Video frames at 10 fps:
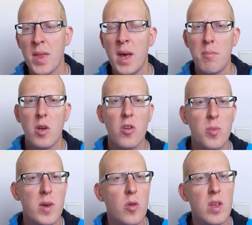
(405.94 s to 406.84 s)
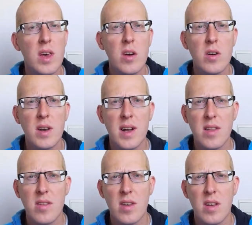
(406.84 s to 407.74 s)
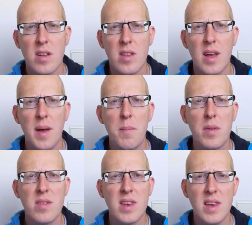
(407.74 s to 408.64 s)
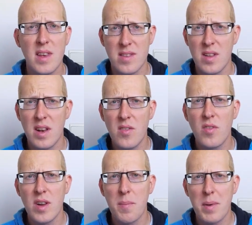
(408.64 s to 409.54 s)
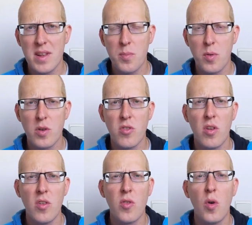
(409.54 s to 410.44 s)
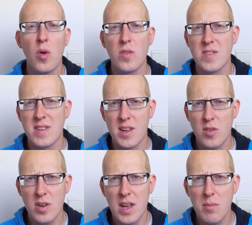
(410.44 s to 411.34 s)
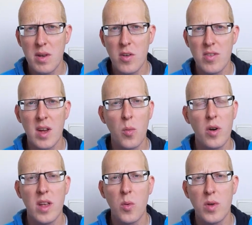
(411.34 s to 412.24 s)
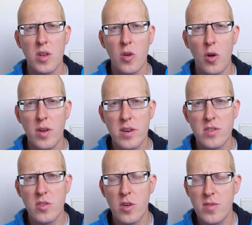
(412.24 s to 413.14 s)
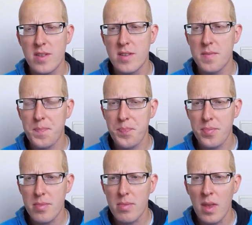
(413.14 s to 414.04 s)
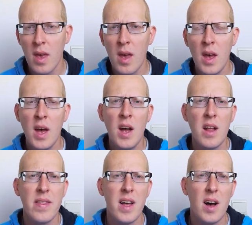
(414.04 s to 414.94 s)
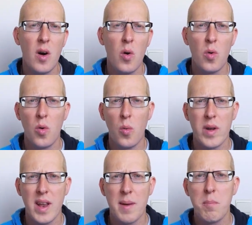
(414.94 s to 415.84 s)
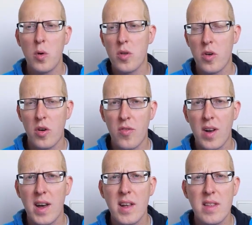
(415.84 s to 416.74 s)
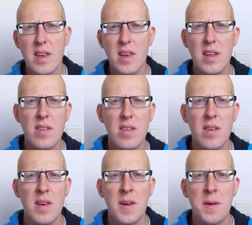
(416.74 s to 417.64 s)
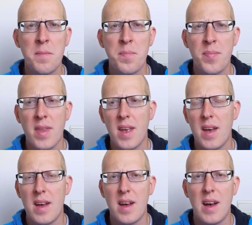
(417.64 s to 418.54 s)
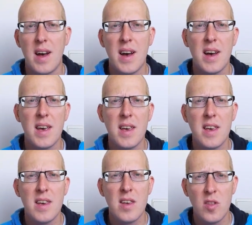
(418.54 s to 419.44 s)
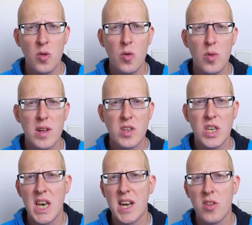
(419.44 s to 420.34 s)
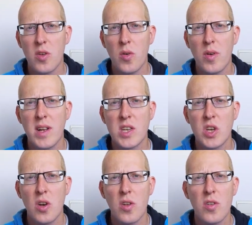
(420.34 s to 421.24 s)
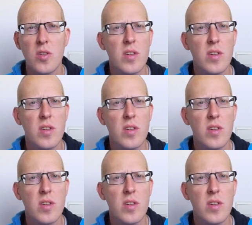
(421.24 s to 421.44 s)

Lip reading: because we could hear that the embassy is delivering passports also on Saturday because they're working with the courier service. Now when I booked her flying ticket, I knew that she had to arrange also the